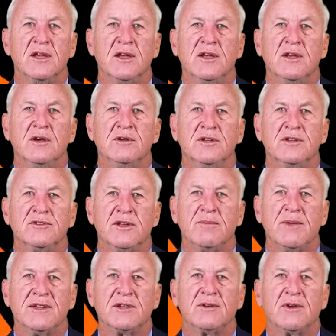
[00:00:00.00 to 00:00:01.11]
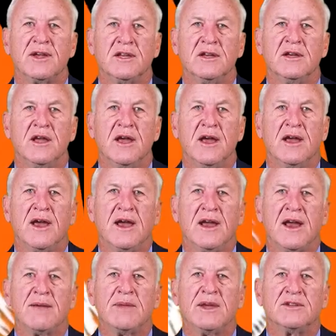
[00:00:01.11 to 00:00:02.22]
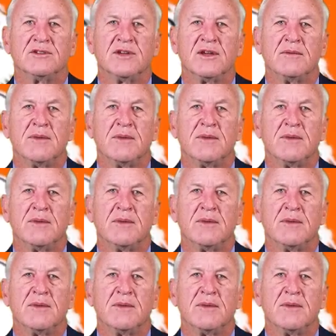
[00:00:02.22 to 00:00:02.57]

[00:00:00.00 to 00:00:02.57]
used in cinematic grading and AI-based tone